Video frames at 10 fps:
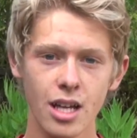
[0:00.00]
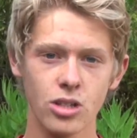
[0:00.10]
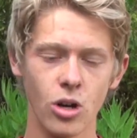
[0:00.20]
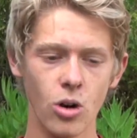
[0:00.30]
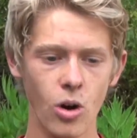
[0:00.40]

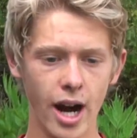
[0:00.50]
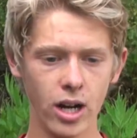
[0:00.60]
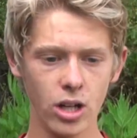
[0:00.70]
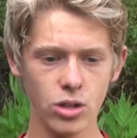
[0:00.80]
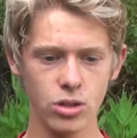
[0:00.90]
So I
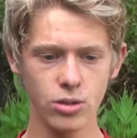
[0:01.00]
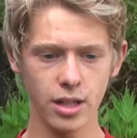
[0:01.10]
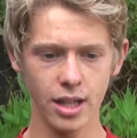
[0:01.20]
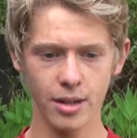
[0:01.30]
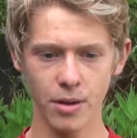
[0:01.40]
got used to
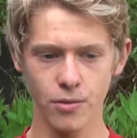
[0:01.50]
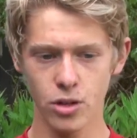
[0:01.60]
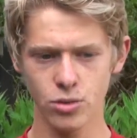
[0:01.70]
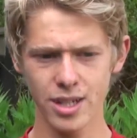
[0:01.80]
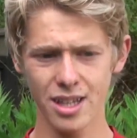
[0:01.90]
it. Like my
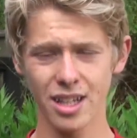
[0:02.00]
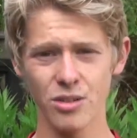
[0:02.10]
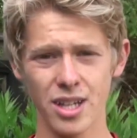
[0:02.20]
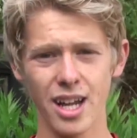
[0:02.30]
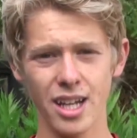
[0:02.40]
first race, I think it
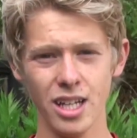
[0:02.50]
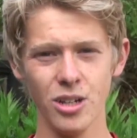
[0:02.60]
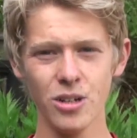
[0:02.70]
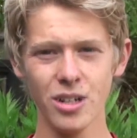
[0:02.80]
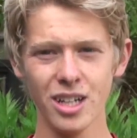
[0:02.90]
was at
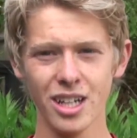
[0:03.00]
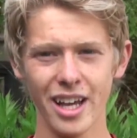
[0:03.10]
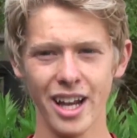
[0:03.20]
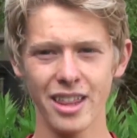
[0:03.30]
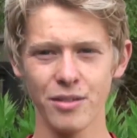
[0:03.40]
NEU.
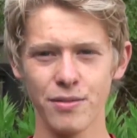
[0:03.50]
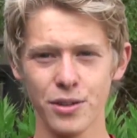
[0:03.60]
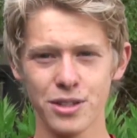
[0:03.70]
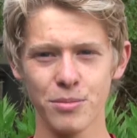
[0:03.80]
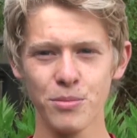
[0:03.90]
And I think
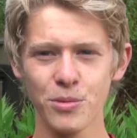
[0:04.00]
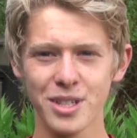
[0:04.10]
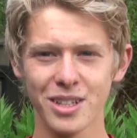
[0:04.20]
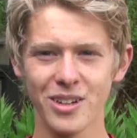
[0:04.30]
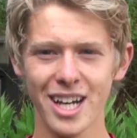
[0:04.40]
Footsum was
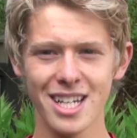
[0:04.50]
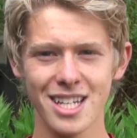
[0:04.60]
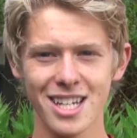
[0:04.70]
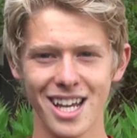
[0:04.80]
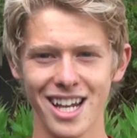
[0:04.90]
in the
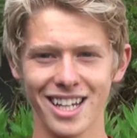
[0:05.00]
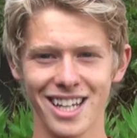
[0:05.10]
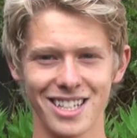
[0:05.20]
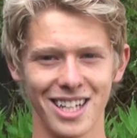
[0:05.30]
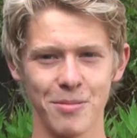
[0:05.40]
race and
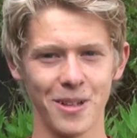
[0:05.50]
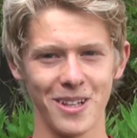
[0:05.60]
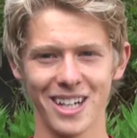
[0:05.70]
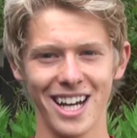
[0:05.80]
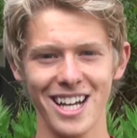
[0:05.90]
against a couple
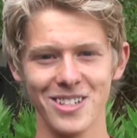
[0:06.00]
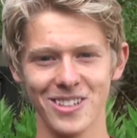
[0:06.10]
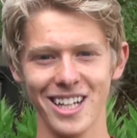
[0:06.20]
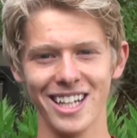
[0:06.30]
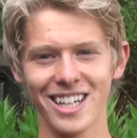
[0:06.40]
other guys who
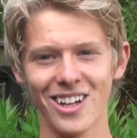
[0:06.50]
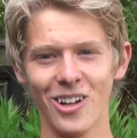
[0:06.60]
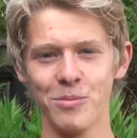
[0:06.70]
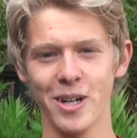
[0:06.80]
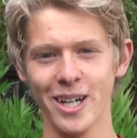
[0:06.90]
are like
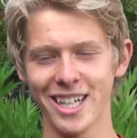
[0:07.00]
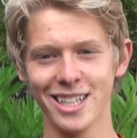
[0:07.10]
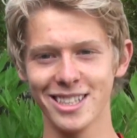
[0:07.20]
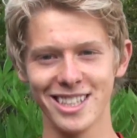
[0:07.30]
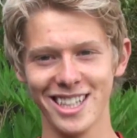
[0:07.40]
all
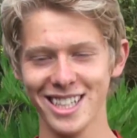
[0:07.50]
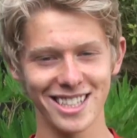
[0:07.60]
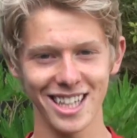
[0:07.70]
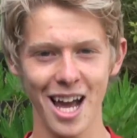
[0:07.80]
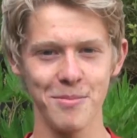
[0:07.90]
Americans, and they
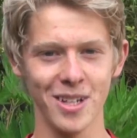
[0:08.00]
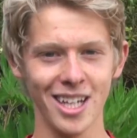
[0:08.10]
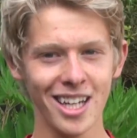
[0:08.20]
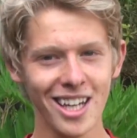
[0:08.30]
just slapped me.